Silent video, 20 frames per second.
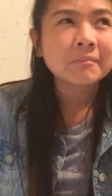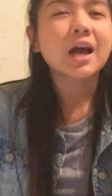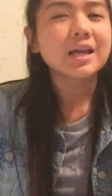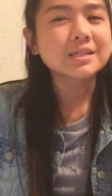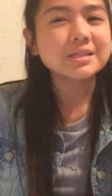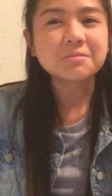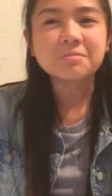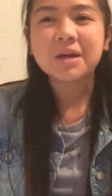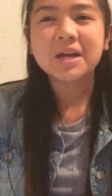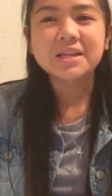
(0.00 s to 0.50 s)

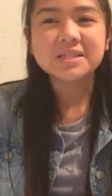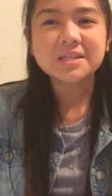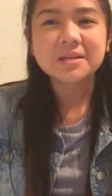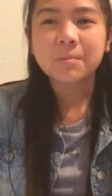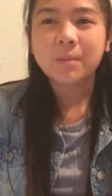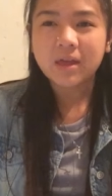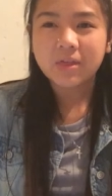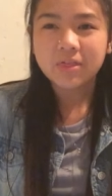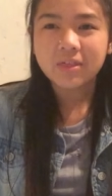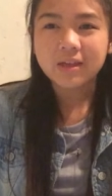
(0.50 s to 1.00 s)

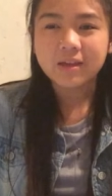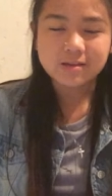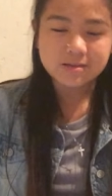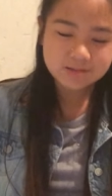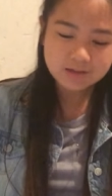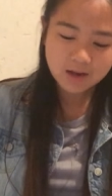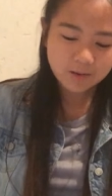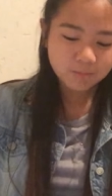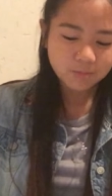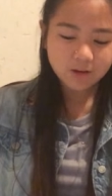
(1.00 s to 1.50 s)
Customizing my
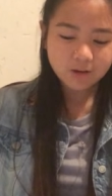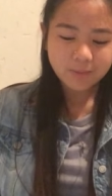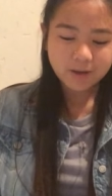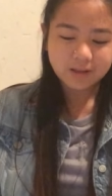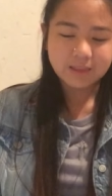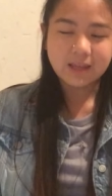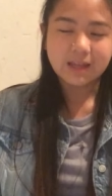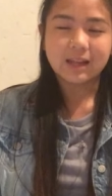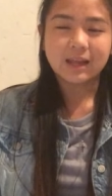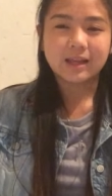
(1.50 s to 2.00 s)
things. I'm not
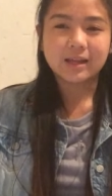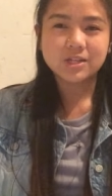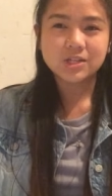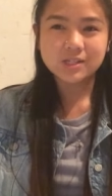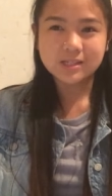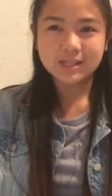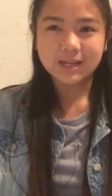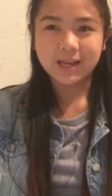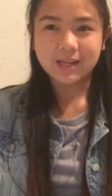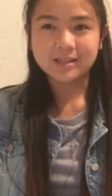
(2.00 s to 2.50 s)
about that. Like, I
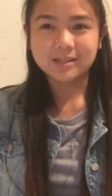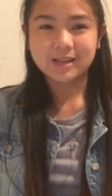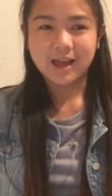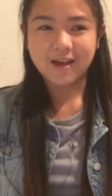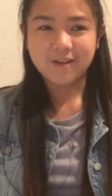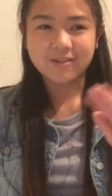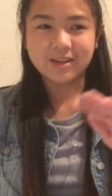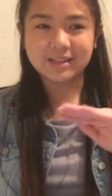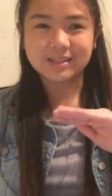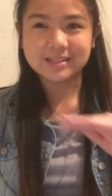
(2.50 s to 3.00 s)
just like
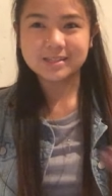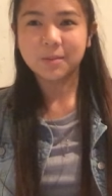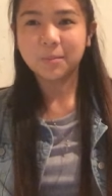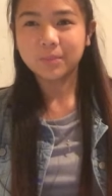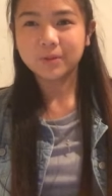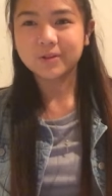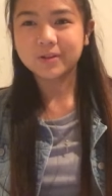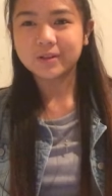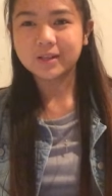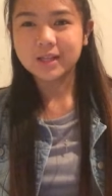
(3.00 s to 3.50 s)
having it
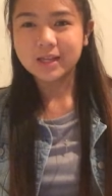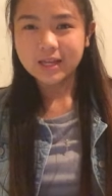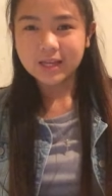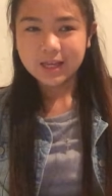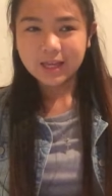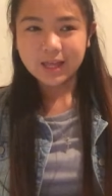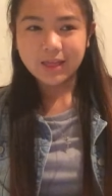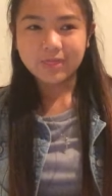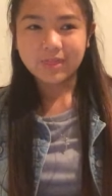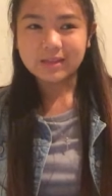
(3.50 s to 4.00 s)
simple.
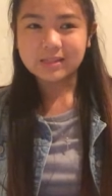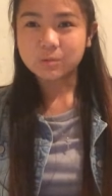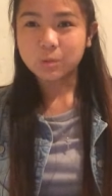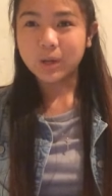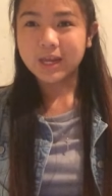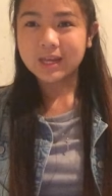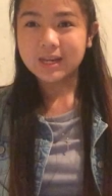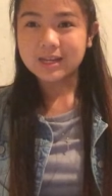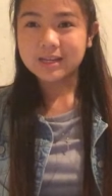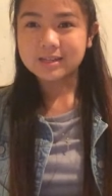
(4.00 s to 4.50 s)
That's the
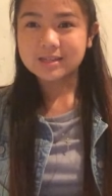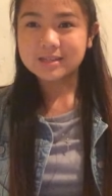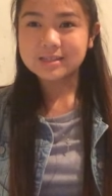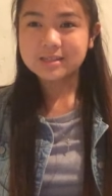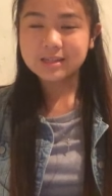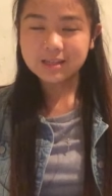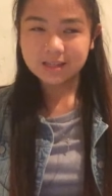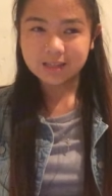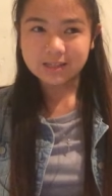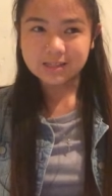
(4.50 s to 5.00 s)
way it
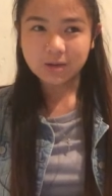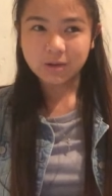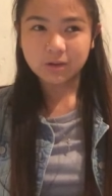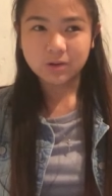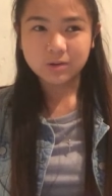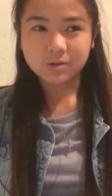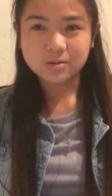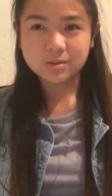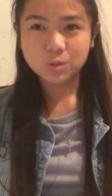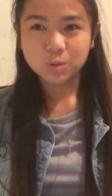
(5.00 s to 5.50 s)
is. That's how
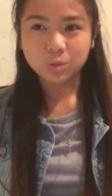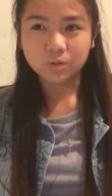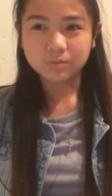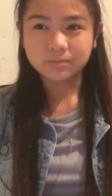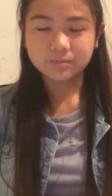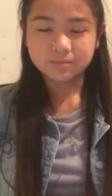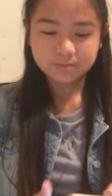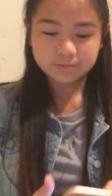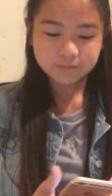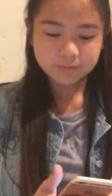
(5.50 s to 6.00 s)
it goes. Cool.